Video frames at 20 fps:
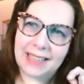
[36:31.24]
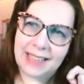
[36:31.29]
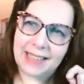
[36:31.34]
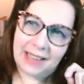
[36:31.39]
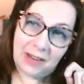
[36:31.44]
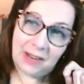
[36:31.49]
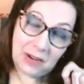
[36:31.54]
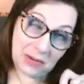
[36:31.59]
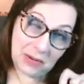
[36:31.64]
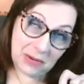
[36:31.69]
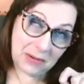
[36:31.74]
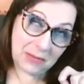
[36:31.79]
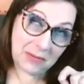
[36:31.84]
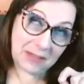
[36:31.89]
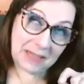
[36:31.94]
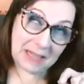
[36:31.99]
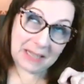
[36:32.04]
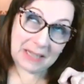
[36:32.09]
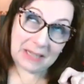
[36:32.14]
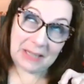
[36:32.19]
I know he
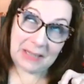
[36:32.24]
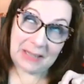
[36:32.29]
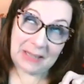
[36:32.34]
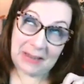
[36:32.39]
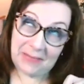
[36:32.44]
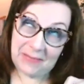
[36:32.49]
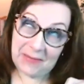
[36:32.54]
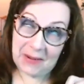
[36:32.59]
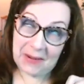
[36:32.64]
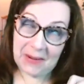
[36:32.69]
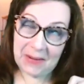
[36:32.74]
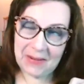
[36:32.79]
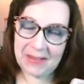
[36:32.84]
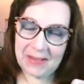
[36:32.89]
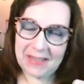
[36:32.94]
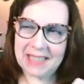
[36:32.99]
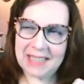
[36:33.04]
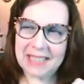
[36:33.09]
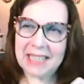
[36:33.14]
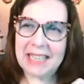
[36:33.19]
was a little difficult
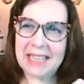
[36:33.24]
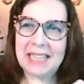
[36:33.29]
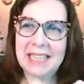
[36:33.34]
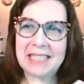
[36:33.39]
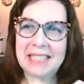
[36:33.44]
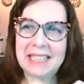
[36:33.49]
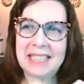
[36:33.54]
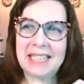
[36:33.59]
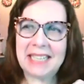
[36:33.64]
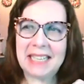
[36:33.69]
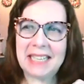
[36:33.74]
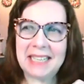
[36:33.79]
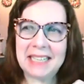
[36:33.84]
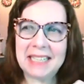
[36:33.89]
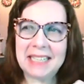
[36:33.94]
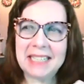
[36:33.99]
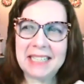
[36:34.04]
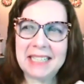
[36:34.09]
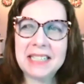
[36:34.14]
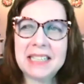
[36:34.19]
at the
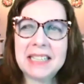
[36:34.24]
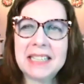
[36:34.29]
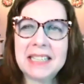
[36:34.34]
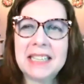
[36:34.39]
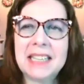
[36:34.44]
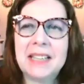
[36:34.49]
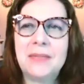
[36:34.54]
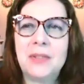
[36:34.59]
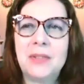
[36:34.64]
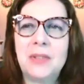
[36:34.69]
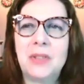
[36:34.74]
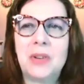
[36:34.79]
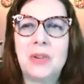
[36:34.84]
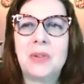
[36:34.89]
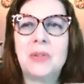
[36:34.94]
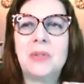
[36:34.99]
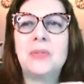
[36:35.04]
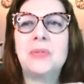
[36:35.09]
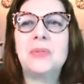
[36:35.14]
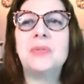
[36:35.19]
end, even
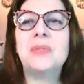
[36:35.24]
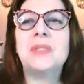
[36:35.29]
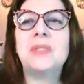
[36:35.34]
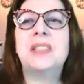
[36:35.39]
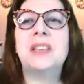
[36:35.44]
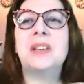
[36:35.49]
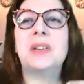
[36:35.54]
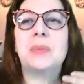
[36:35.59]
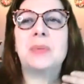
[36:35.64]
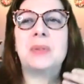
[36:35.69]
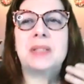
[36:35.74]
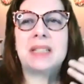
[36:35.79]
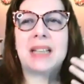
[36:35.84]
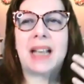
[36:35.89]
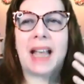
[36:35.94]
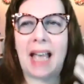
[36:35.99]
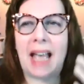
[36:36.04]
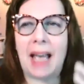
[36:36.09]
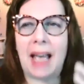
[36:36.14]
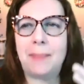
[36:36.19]
though there was a
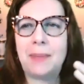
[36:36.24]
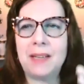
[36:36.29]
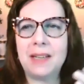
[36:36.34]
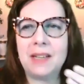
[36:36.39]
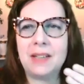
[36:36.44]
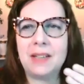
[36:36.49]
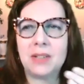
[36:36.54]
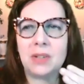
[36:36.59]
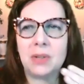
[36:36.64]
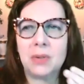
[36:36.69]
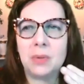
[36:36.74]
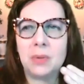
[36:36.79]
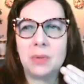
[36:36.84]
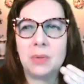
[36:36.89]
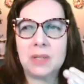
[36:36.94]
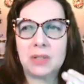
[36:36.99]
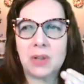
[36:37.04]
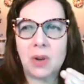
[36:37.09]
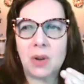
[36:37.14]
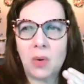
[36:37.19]
happiness to
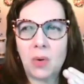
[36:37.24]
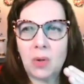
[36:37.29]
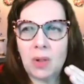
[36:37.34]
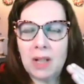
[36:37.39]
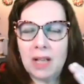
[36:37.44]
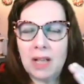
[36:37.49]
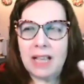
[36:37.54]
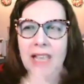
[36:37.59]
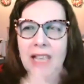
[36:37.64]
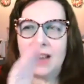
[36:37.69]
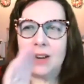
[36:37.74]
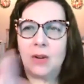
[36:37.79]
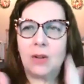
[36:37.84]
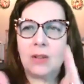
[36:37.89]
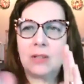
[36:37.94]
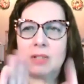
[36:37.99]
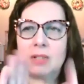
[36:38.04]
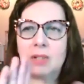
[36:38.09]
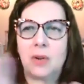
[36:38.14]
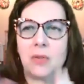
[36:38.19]
his soul. It
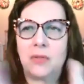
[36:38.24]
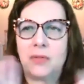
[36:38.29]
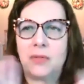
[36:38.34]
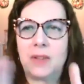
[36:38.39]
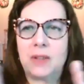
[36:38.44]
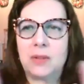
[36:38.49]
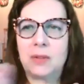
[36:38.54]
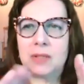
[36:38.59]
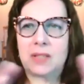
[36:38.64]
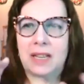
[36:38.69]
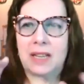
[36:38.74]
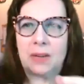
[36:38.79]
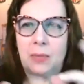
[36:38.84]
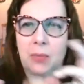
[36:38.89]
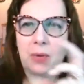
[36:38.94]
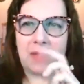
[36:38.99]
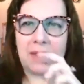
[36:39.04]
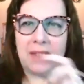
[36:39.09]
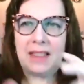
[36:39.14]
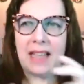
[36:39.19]
also feels like
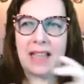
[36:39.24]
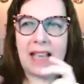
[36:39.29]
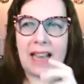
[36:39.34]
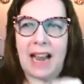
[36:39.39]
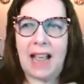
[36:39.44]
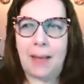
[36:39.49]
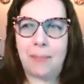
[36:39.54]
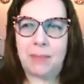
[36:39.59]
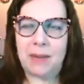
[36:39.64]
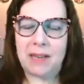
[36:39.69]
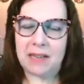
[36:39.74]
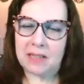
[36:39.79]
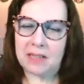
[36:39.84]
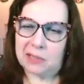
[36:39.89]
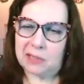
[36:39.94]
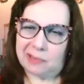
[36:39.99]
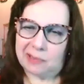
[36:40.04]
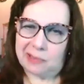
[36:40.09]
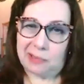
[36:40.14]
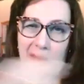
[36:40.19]
within that
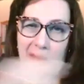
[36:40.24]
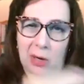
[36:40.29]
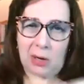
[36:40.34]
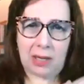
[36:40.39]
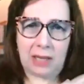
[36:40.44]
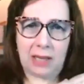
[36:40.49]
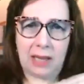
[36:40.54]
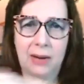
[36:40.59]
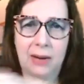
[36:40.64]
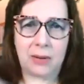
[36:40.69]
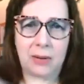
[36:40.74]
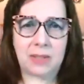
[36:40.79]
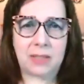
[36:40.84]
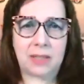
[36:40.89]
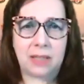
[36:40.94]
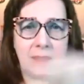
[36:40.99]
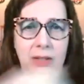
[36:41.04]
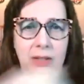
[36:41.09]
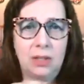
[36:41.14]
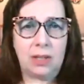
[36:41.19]
happiness, dark clouds
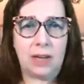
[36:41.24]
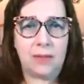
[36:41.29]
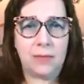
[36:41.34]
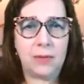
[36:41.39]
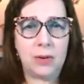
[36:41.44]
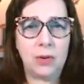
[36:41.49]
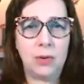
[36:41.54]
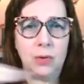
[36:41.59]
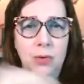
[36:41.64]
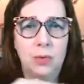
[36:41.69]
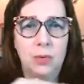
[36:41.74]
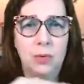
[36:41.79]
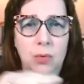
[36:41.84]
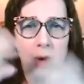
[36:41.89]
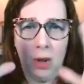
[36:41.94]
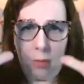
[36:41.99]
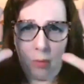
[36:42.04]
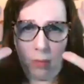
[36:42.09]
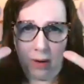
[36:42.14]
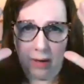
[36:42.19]
could, you never knew
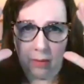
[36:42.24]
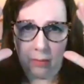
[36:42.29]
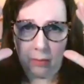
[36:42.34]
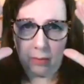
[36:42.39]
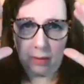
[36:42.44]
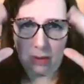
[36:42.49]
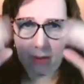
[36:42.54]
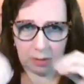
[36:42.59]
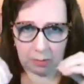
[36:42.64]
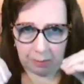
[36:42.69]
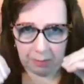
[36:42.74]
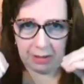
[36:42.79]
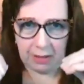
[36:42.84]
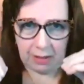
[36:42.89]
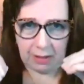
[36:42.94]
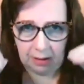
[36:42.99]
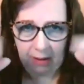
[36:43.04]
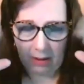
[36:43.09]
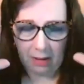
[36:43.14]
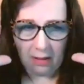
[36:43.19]
when it was going to
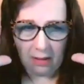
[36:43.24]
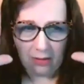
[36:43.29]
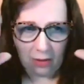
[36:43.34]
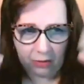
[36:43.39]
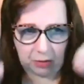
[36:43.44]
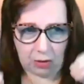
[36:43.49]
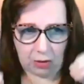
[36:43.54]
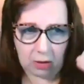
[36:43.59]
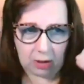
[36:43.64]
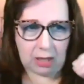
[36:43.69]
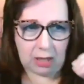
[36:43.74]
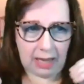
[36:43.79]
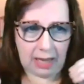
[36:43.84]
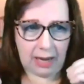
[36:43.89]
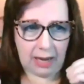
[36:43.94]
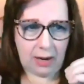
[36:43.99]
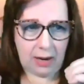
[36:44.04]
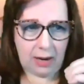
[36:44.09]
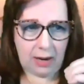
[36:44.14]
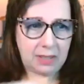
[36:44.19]
be the dark
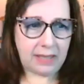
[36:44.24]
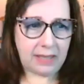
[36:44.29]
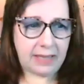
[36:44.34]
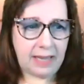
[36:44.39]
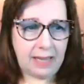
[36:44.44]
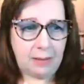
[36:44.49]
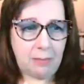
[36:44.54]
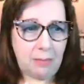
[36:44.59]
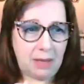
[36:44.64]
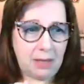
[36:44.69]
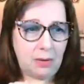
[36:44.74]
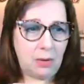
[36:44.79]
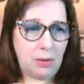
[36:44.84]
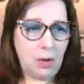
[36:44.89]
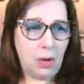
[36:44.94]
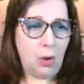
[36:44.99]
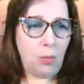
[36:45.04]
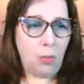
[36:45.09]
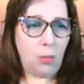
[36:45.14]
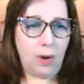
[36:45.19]
clouds that came in
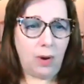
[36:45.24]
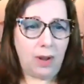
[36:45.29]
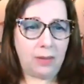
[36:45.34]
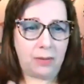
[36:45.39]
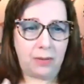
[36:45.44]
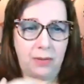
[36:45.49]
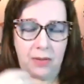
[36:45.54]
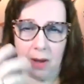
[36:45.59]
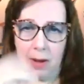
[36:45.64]
with,